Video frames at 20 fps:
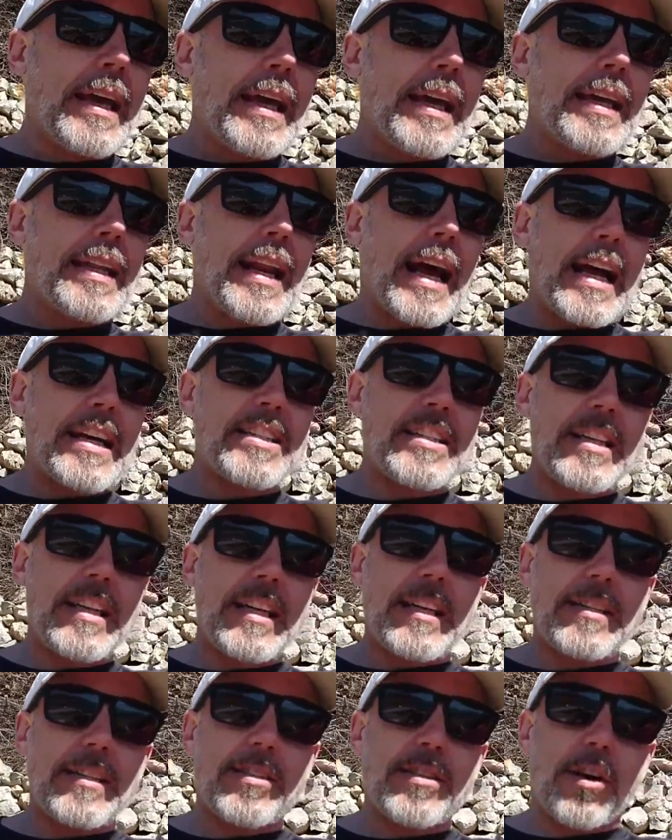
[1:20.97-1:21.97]
it
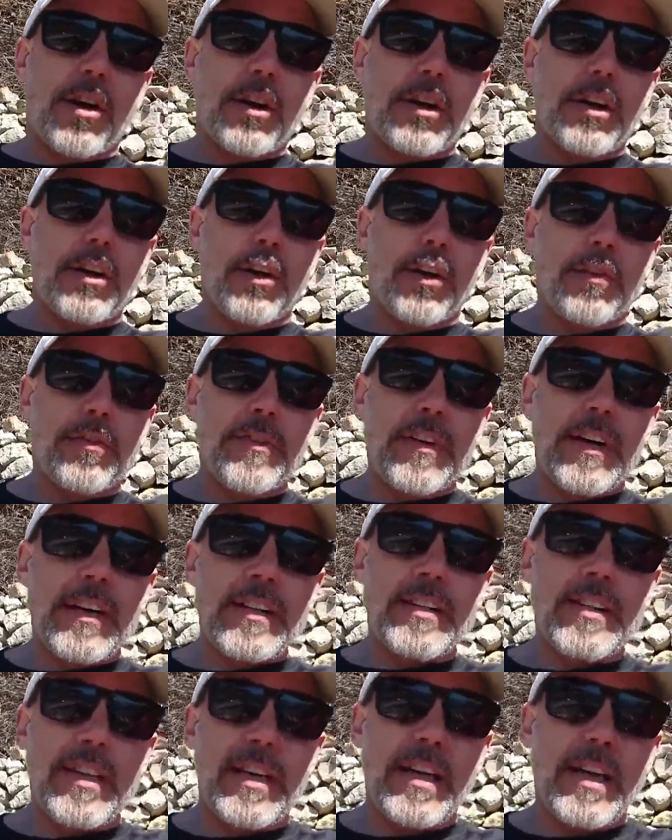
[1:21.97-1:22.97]
actually started off
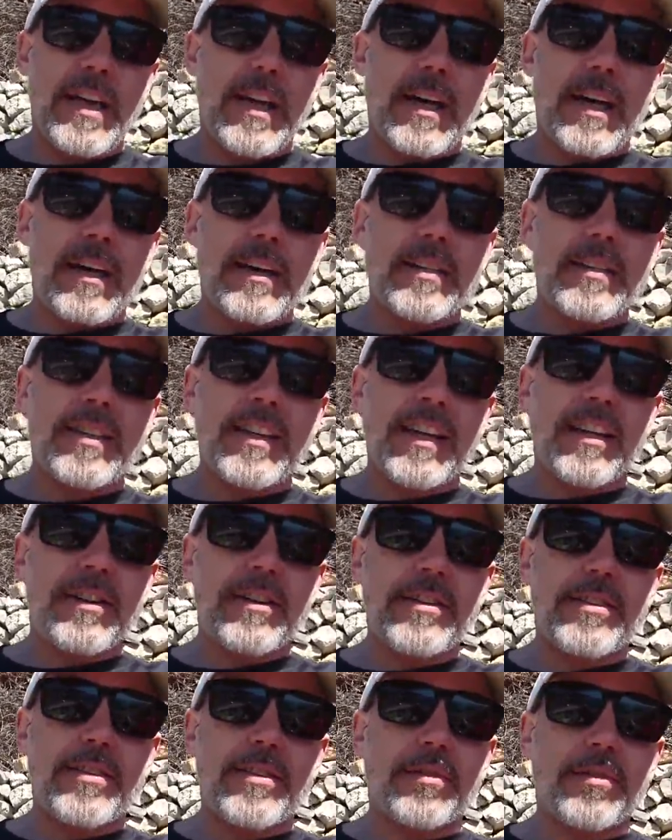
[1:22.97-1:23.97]
as a, a
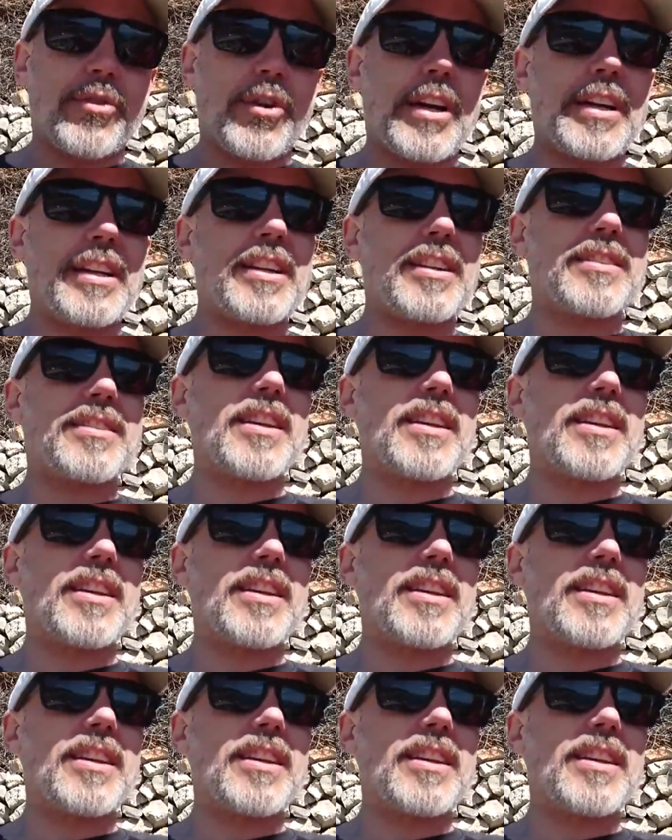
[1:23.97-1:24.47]
series of training